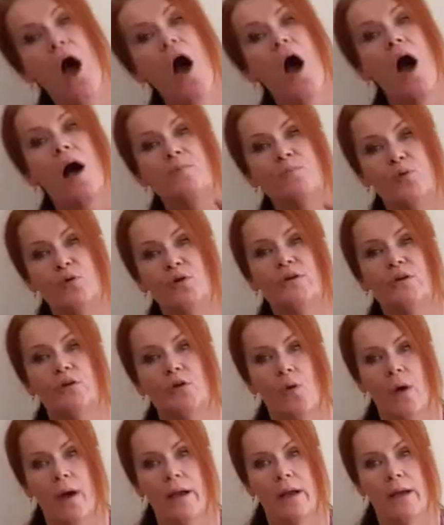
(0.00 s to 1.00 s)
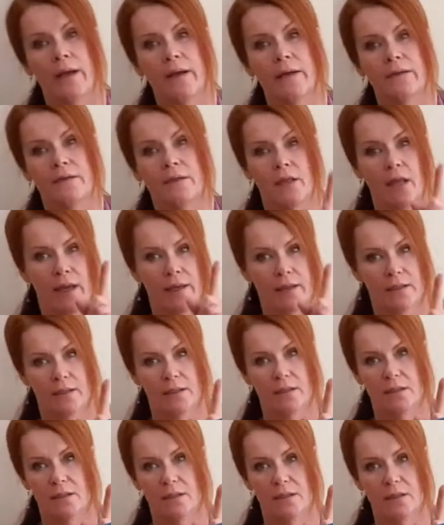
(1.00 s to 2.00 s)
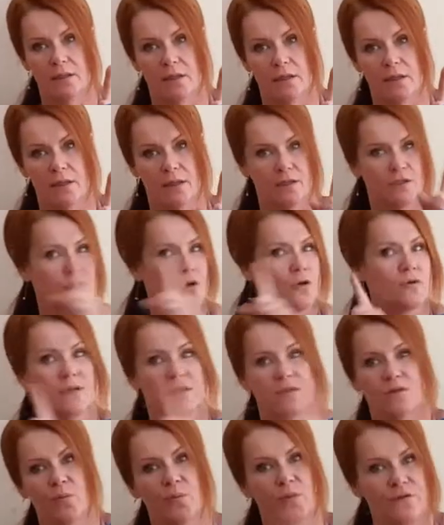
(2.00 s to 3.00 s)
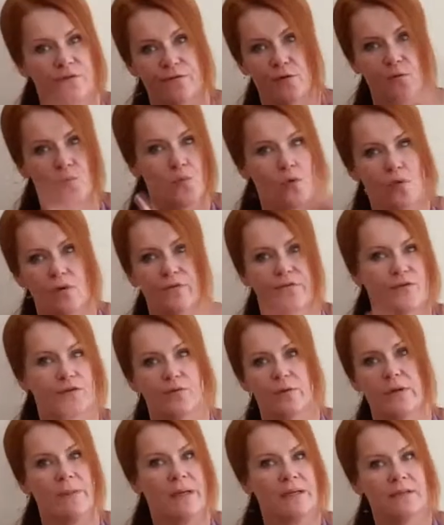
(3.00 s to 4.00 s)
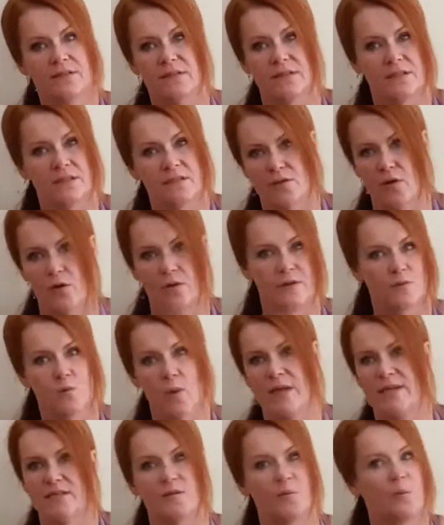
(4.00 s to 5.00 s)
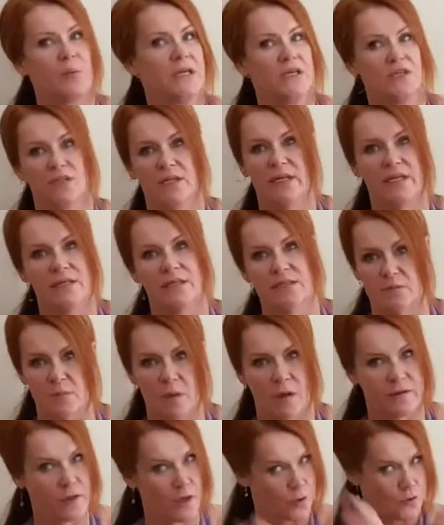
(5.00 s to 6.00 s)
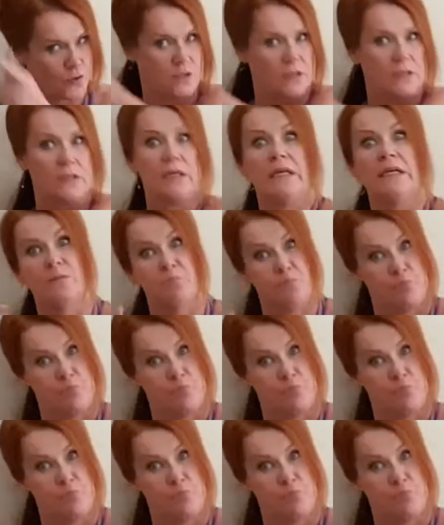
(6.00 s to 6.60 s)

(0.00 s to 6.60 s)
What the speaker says: I'm pulling it quite hard, like a dog that's not been for a walk for 3 months is on his way to the beach and he can smell the ocean and he's